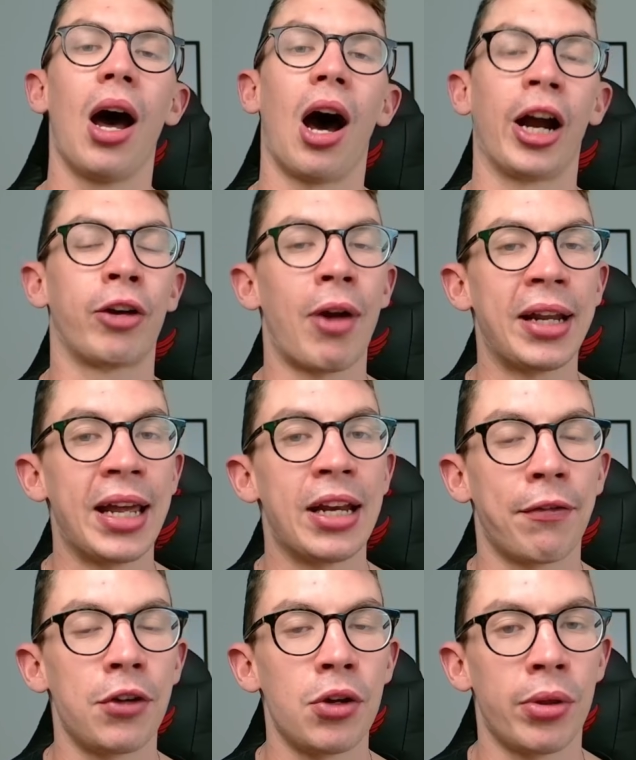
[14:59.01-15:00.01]
I credited a
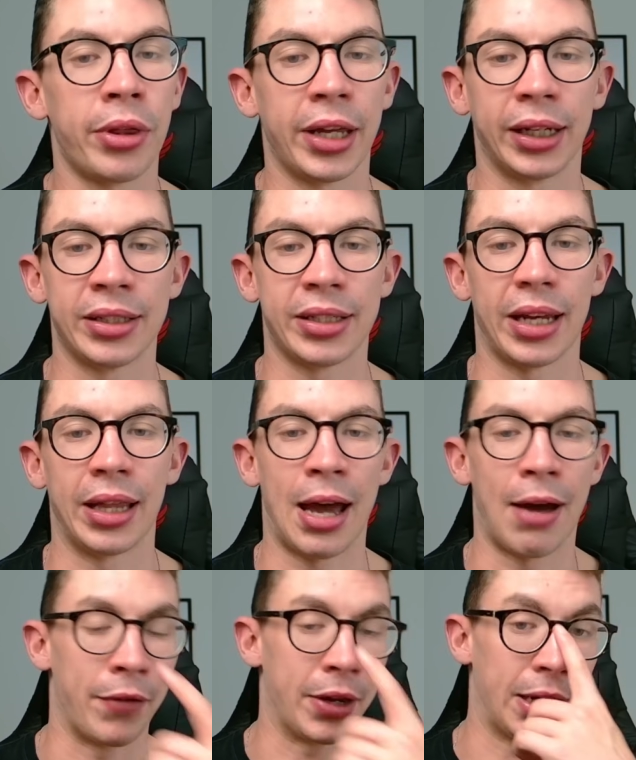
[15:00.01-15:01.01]
few things in
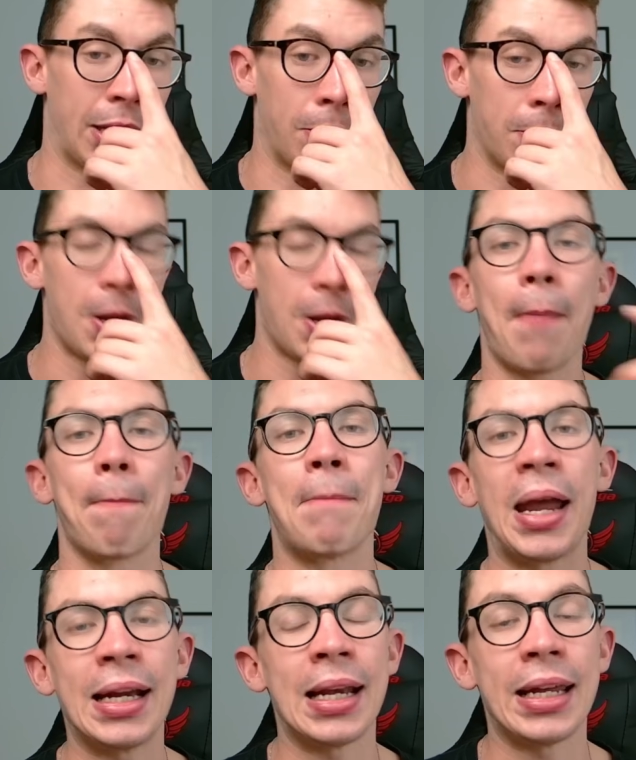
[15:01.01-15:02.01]
that video,
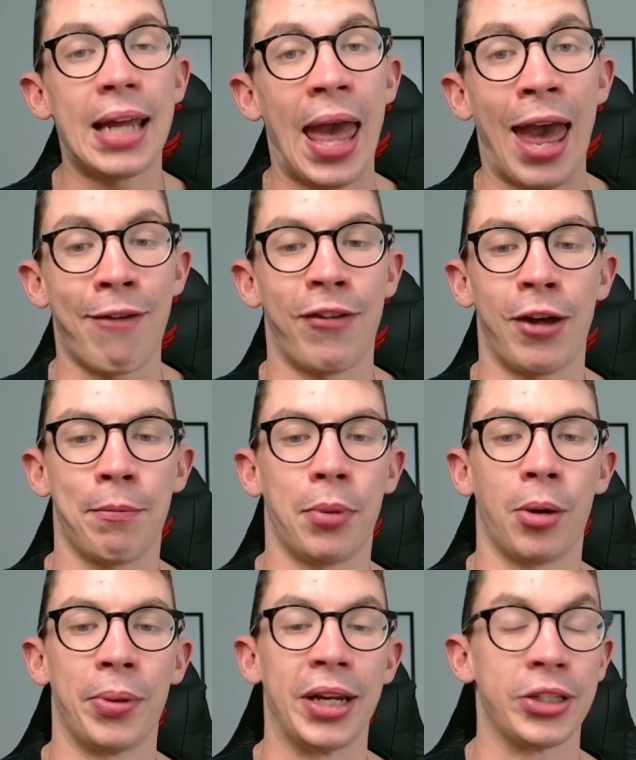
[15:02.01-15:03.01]
mainly FF
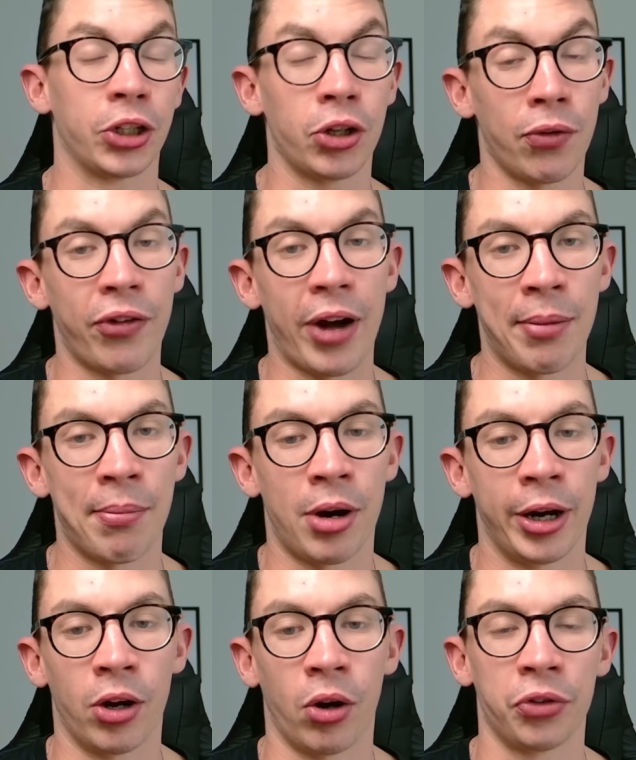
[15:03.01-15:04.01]
Bobby. He's a good friend of
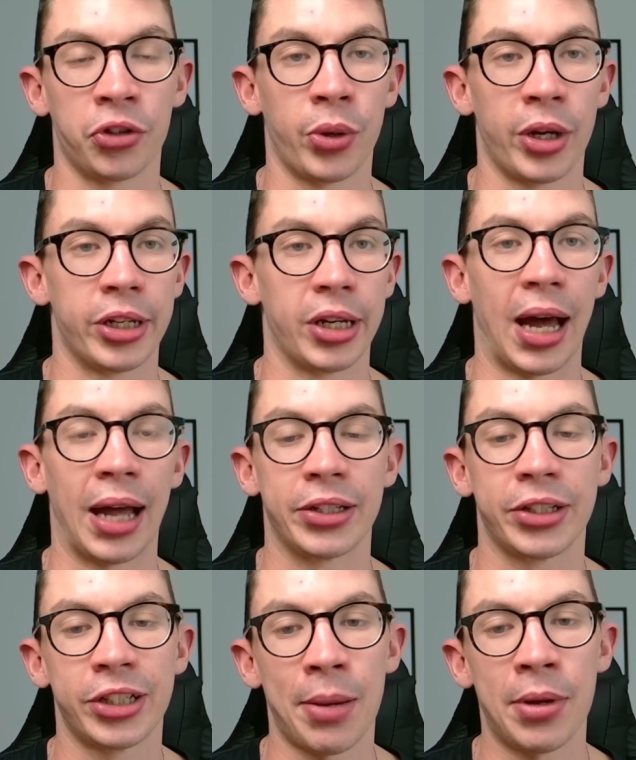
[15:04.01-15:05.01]
mine on Twitter, and
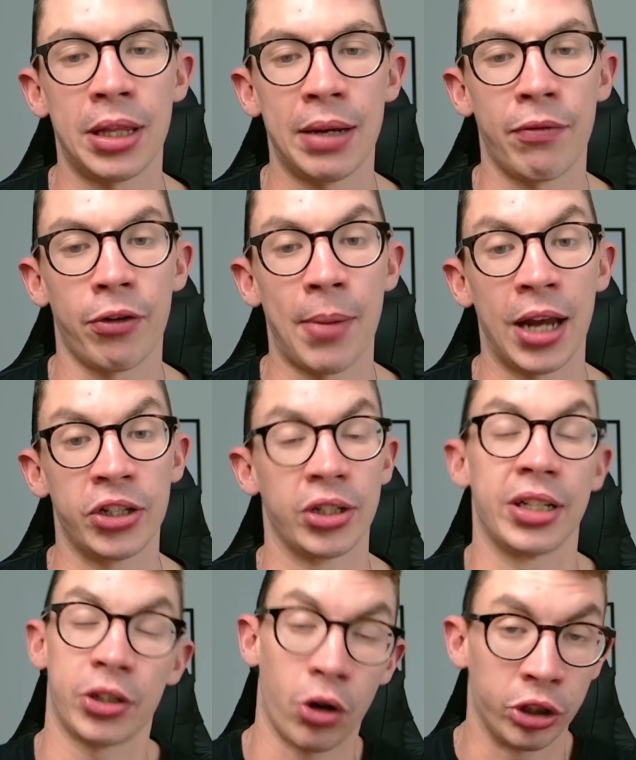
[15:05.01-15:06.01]
some of the information,
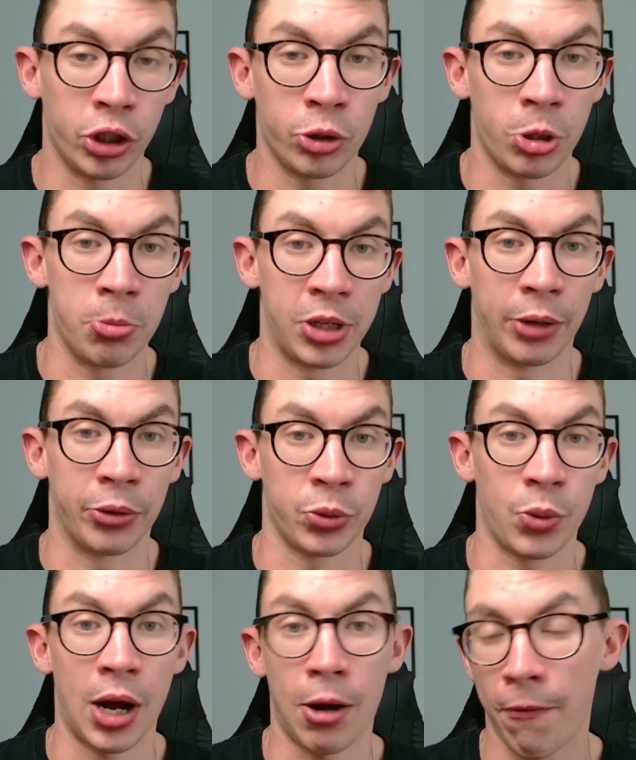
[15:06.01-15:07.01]
he's got a YouTube channel as
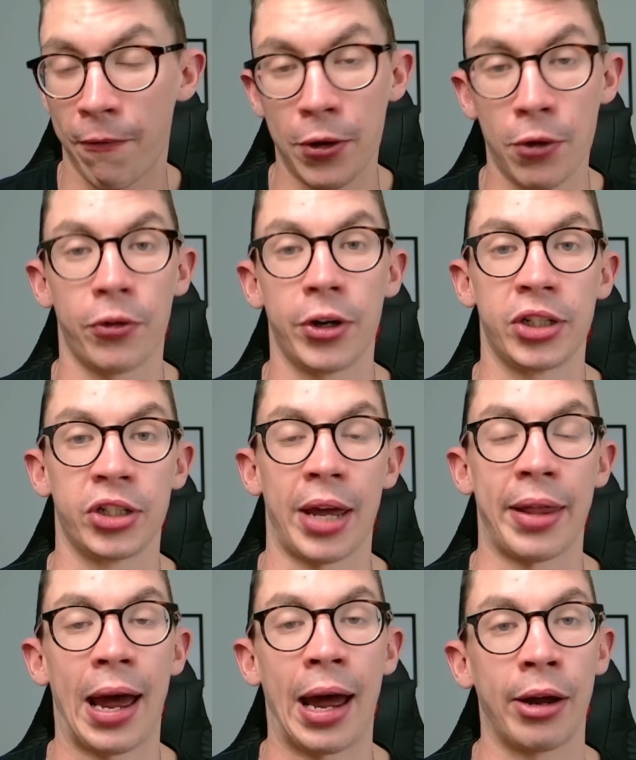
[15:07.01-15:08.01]
well. Feel free to check
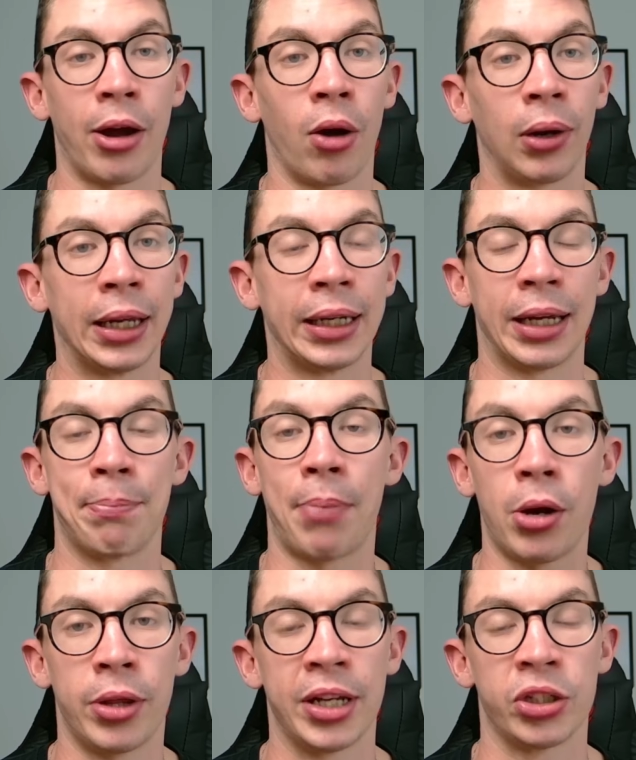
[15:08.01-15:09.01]
that out. I'll link
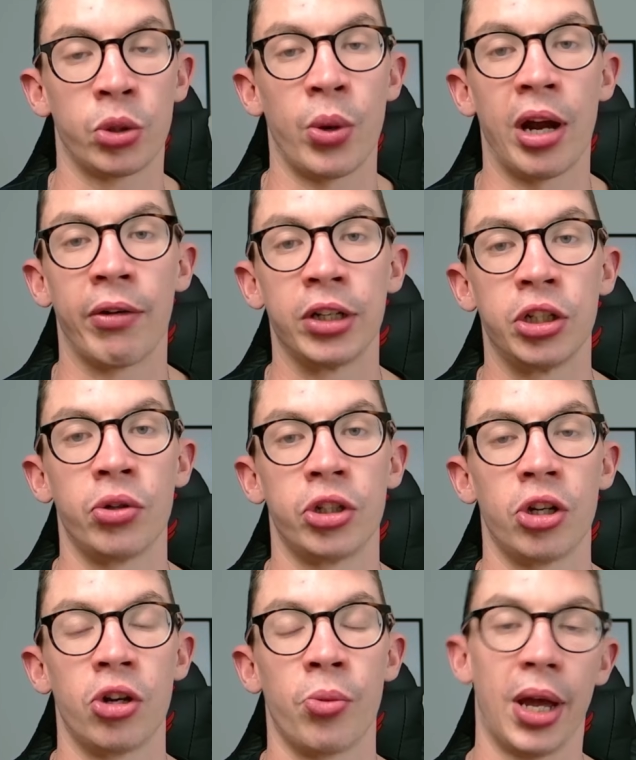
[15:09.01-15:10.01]
both his Twitter and
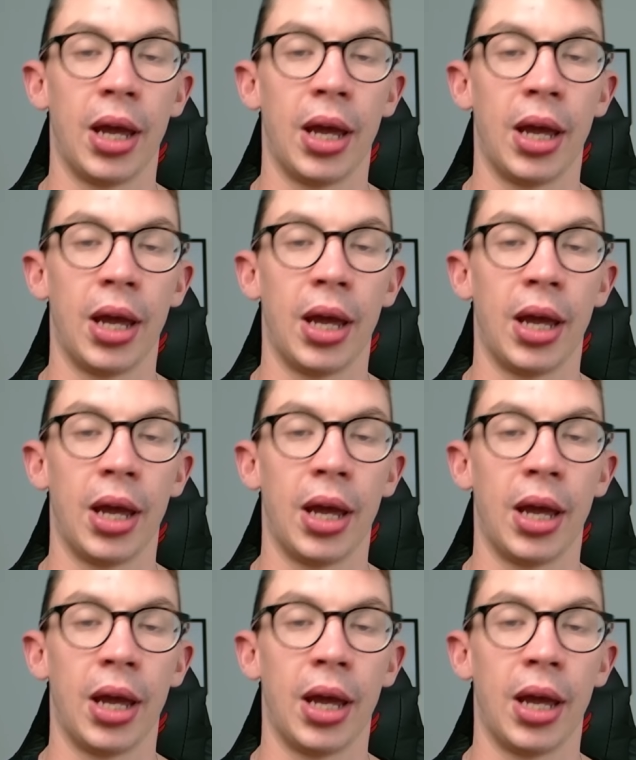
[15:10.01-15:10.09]
YouTube